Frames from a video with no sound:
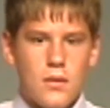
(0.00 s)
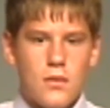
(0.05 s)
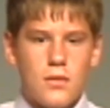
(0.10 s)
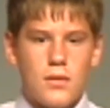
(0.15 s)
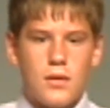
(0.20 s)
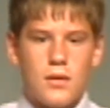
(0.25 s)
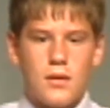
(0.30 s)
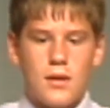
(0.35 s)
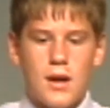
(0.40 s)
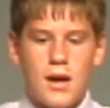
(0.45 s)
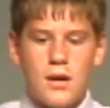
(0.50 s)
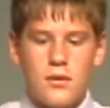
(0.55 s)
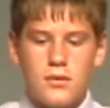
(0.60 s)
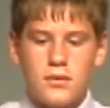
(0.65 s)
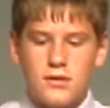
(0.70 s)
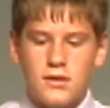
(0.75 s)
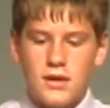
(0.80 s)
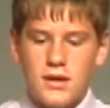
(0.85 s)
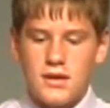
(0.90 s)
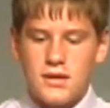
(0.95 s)
Well, I
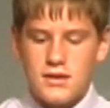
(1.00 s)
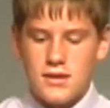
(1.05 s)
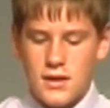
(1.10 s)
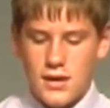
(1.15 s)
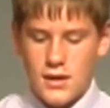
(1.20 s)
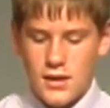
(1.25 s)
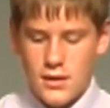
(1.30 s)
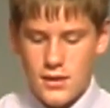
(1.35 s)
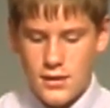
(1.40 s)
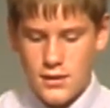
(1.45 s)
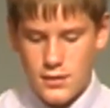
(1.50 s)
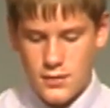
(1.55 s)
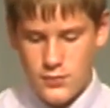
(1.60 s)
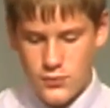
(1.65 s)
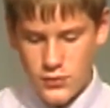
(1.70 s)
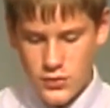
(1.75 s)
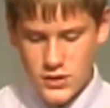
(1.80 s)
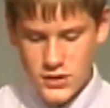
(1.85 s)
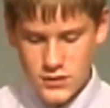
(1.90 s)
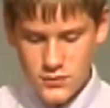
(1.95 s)
would like to
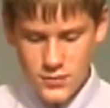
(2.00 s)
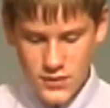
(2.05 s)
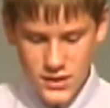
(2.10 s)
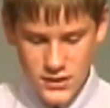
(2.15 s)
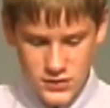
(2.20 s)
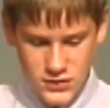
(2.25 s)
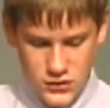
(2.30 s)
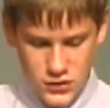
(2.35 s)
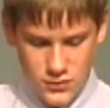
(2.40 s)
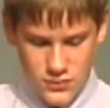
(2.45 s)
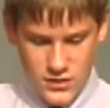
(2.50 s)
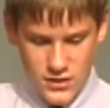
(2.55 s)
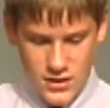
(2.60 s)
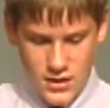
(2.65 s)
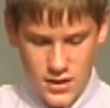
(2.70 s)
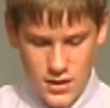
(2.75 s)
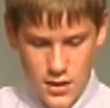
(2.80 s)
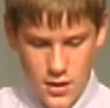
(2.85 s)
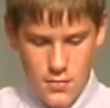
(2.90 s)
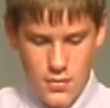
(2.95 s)
preach my
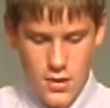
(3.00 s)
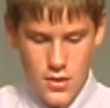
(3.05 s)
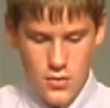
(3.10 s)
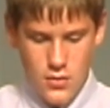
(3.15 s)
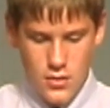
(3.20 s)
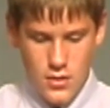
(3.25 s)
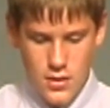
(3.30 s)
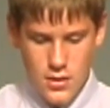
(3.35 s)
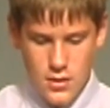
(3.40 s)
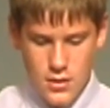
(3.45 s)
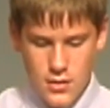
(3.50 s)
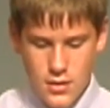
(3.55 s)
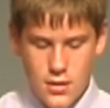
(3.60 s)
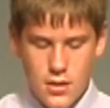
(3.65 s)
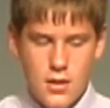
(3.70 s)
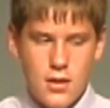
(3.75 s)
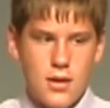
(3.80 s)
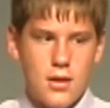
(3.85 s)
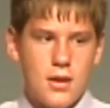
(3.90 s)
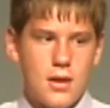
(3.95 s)
sermonette about
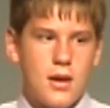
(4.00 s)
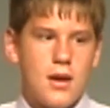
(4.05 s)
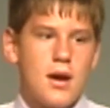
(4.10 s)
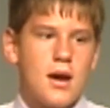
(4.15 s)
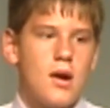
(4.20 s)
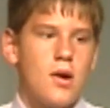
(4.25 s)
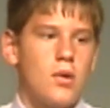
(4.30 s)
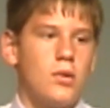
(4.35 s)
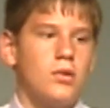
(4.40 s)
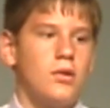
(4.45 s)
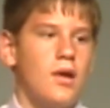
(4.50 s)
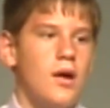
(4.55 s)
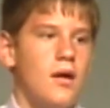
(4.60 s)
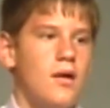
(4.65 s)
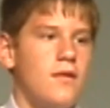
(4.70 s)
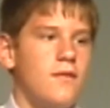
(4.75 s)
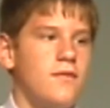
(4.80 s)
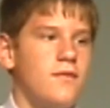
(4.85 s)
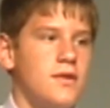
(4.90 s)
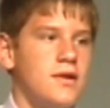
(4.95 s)
how
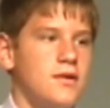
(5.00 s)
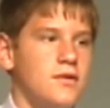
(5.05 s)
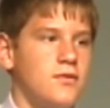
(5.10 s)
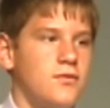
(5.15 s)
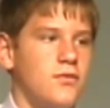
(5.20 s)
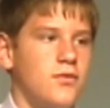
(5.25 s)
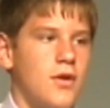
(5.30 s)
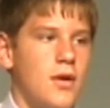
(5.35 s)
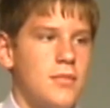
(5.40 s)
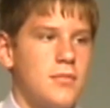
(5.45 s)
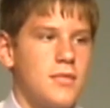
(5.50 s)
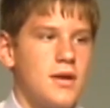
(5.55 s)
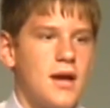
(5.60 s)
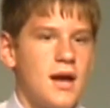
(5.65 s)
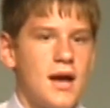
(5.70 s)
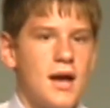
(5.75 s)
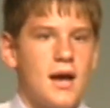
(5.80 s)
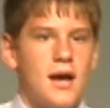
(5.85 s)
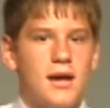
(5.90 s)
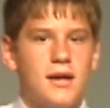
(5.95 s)
love is from
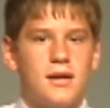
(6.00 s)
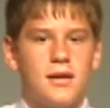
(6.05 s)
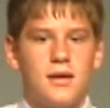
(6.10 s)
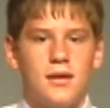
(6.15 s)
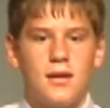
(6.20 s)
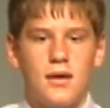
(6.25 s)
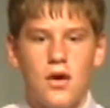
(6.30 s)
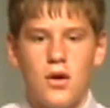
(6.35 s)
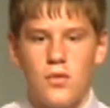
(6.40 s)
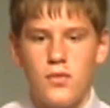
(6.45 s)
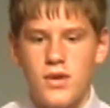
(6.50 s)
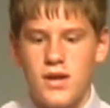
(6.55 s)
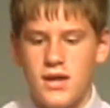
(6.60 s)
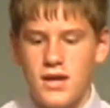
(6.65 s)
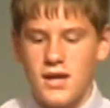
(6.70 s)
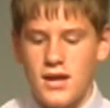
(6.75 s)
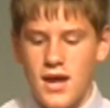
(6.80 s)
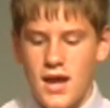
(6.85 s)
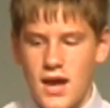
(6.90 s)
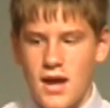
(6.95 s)
God, how we
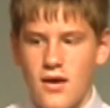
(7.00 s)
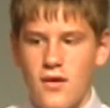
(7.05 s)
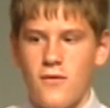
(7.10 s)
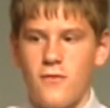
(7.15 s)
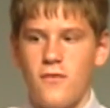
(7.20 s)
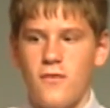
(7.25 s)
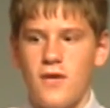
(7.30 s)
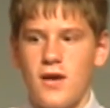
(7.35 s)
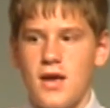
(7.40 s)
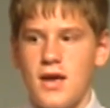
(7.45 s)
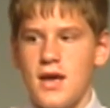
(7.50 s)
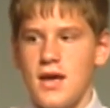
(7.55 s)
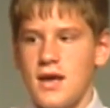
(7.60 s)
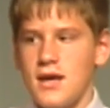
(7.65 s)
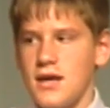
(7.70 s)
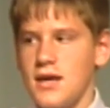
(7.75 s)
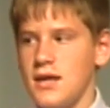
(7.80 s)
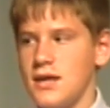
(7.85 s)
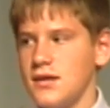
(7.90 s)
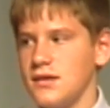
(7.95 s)
can have
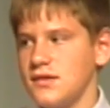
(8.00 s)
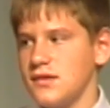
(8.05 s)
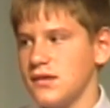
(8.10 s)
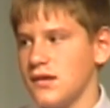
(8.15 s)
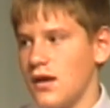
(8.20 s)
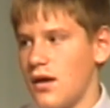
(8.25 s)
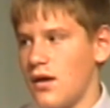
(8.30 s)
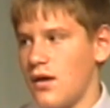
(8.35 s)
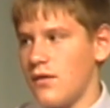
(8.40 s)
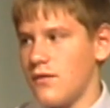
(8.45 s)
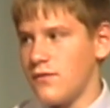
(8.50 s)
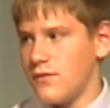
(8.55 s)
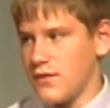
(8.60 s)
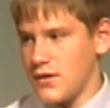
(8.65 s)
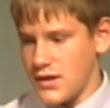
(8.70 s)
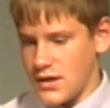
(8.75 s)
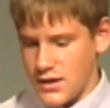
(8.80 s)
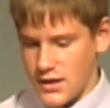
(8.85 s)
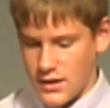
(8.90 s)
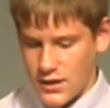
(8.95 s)
His love
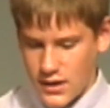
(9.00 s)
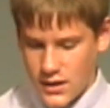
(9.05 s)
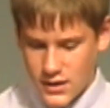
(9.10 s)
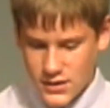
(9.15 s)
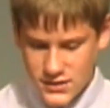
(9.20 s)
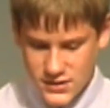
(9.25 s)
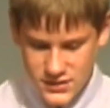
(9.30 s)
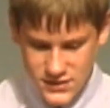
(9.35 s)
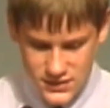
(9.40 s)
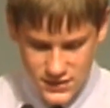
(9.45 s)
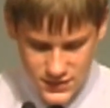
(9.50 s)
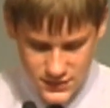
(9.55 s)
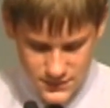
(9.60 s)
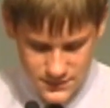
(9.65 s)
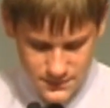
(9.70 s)
in us.